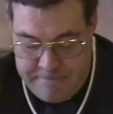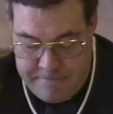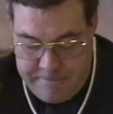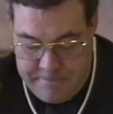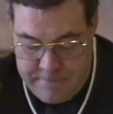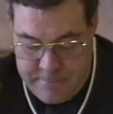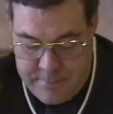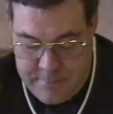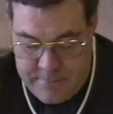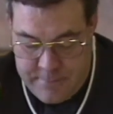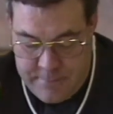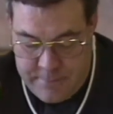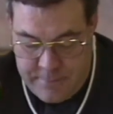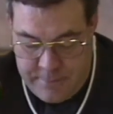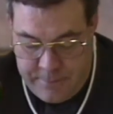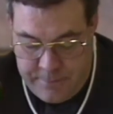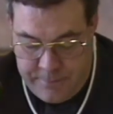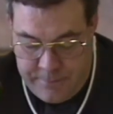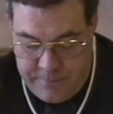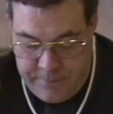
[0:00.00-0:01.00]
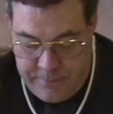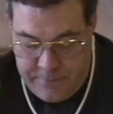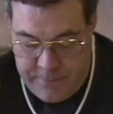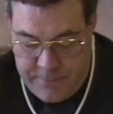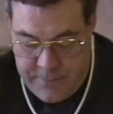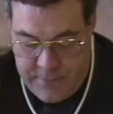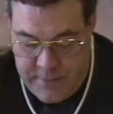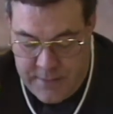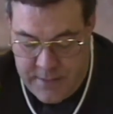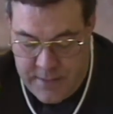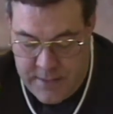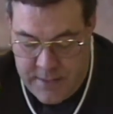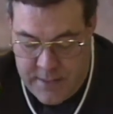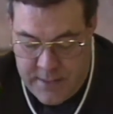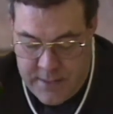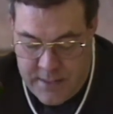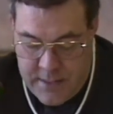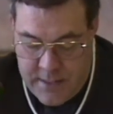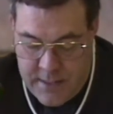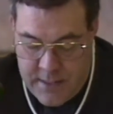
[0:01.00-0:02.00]

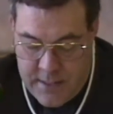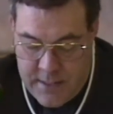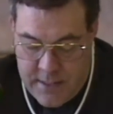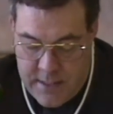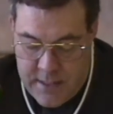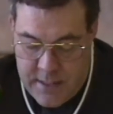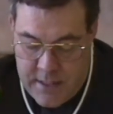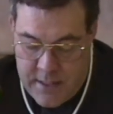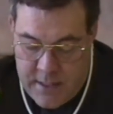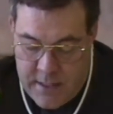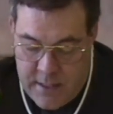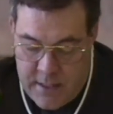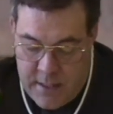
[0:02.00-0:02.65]
(no one is talking)